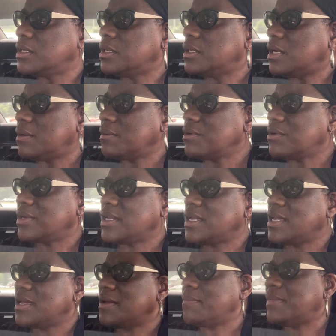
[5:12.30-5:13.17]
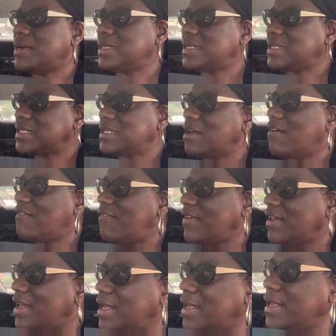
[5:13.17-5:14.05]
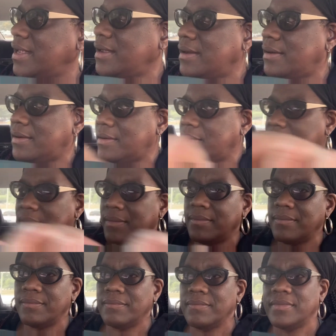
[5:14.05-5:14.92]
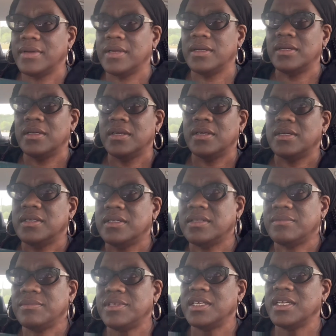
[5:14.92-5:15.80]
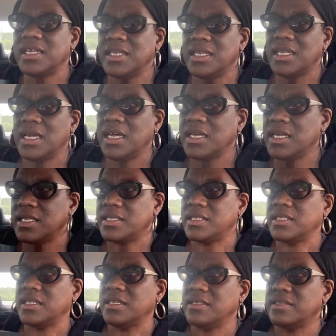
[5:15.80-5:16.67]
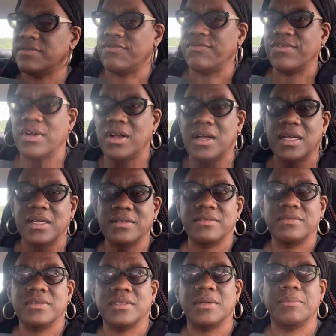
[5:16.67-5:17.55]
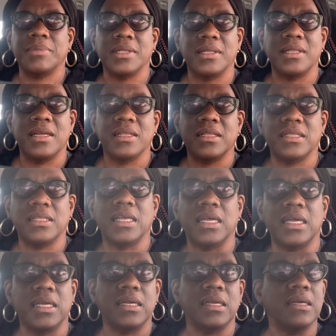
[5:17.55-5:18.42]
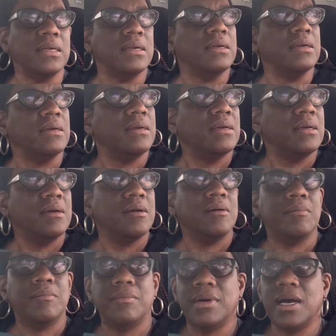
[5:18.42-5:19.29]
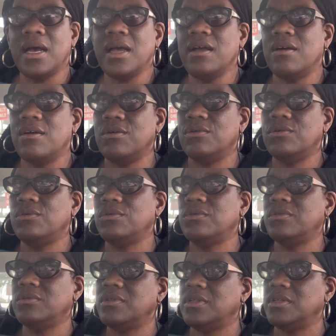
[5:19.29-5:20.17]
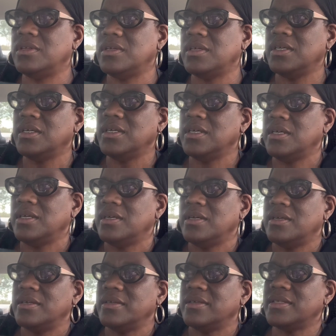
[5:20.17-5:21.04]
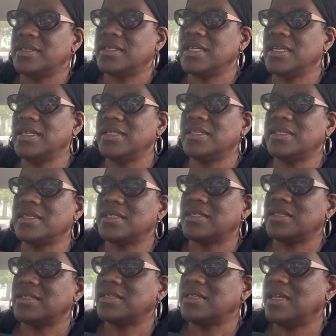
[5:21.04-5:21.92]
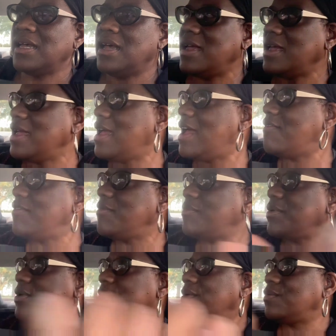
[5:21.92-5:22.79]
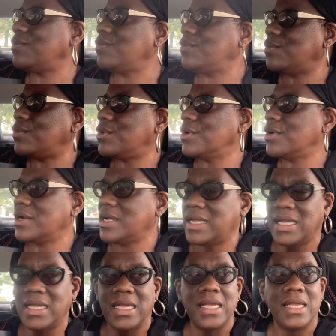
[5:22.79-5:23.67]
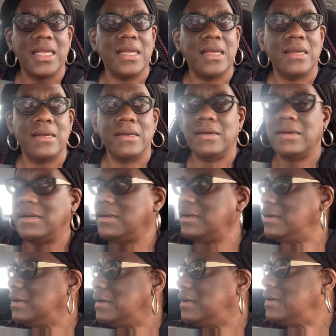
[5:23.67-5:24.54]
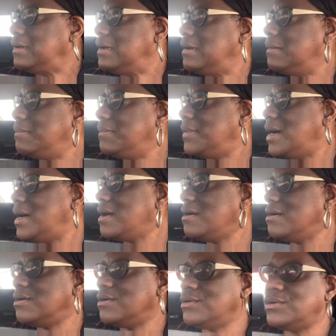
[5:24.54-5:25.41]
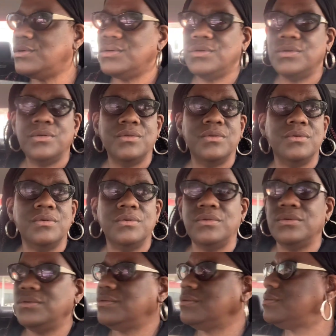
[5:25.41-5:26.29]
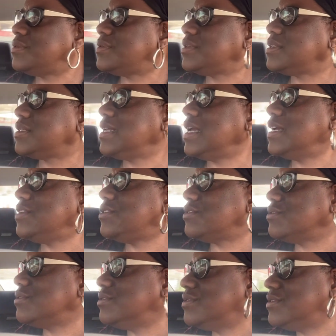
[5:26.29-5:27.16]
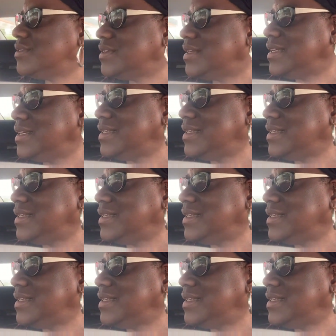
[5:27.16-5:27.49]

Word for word: I'm gonna get myself a um, chicken nuggets and some fries or something like that. My whole since I haven't been working, my whole schedule a